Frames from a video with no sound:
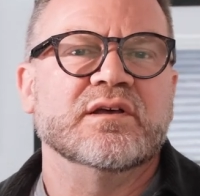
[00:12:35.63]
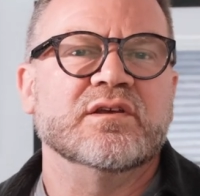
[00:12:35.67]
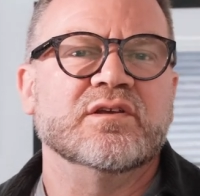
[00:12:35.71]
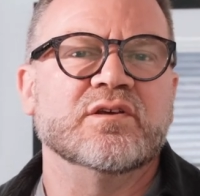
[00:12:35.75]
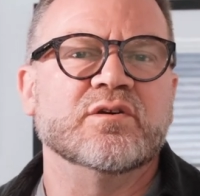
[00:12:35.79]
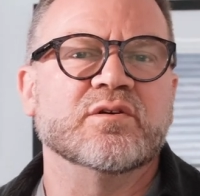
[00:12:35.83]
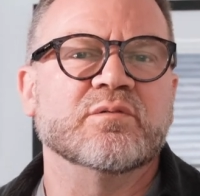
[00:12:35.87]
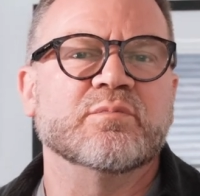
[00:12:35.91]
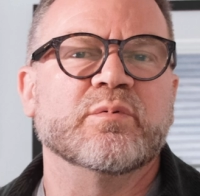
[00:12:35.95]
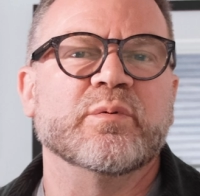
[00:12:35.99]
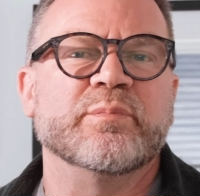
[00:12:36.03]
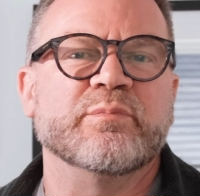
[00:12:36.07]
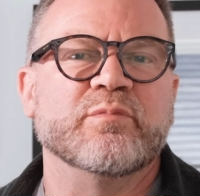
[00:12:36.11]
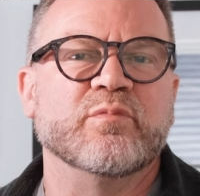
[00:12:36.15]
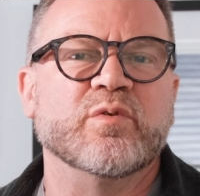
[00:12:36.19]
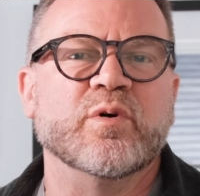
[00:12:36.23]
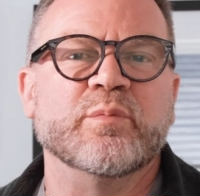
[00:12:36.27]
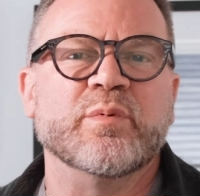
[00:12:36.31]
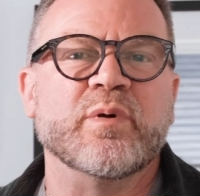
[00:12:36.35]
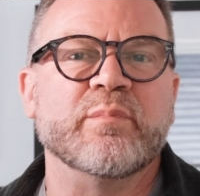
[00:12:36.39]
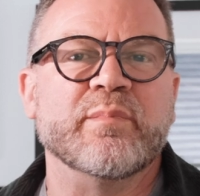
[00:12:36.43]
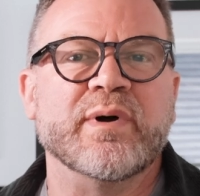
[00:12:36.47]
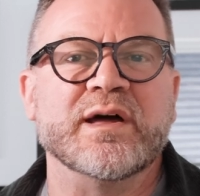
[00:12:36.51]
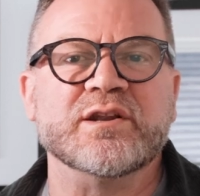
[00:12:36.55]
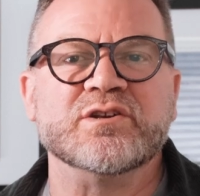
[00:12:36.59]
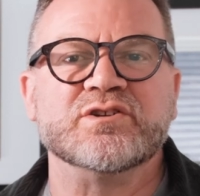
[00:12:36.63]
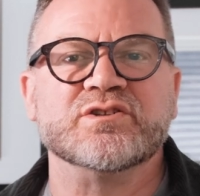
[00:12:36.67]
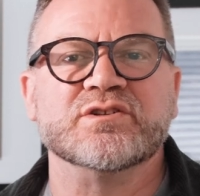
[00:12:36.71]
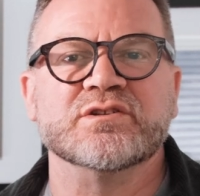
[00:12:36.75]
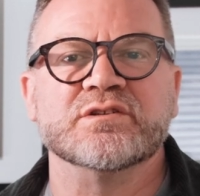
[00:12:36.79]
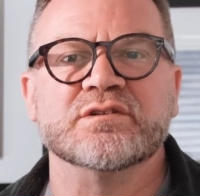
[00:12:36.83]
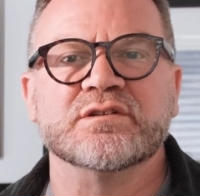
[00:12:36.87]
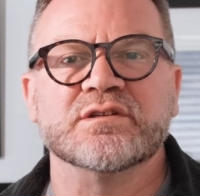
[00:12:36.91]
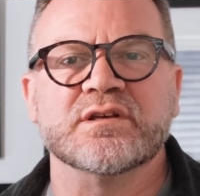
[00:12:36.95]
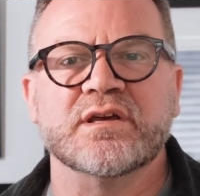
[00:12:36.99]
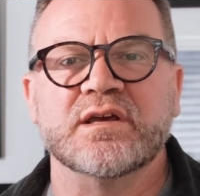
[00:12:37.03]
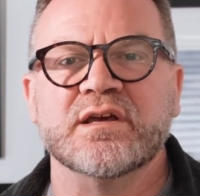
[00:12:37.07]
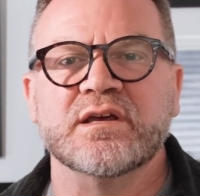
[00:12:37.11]
you will be
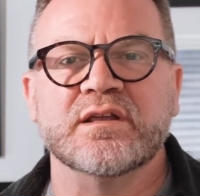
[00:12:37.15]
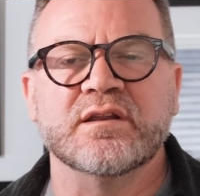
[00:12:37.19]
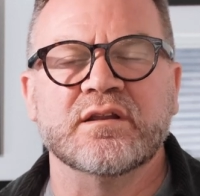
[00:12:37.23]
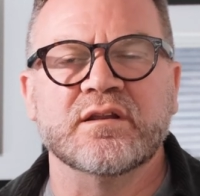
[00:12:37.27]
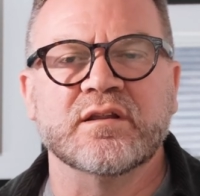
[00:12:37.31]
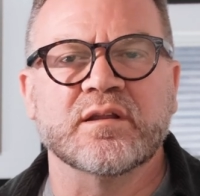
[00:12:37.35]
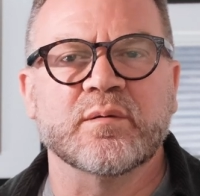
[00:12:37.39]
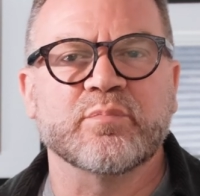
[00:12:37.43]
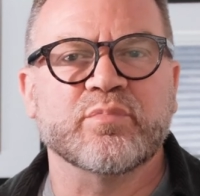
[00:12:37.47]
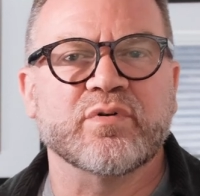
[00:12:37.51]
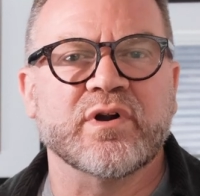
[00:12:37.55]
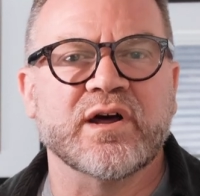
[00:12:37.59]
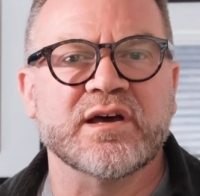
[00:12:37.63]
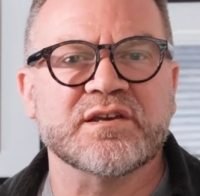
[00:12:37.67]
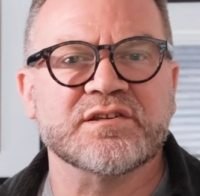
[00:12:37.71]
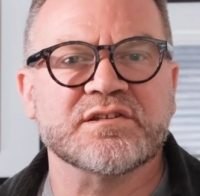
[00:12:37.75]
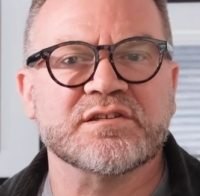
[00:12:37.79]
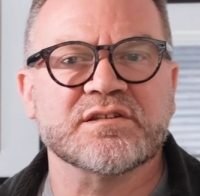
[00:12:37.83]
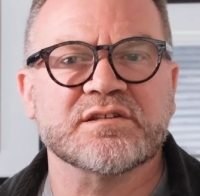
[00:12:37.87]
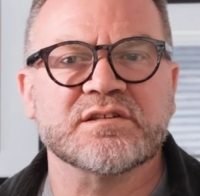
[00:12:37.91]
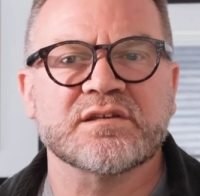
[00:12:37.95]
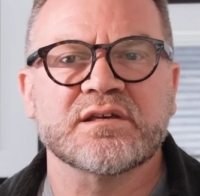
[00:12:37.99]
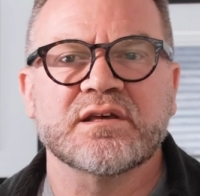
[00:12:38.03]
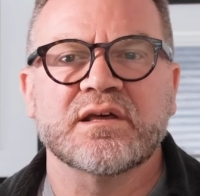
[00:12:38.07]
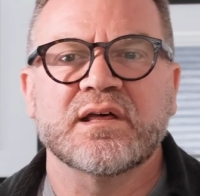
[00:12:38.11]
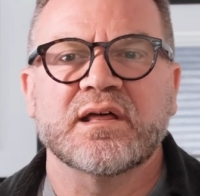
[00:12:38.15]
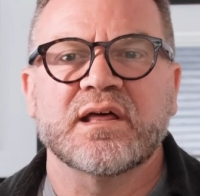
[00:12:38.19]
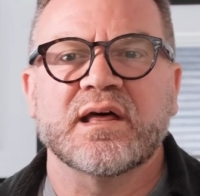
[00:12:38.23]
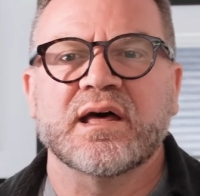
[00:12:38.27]
mentioned in the press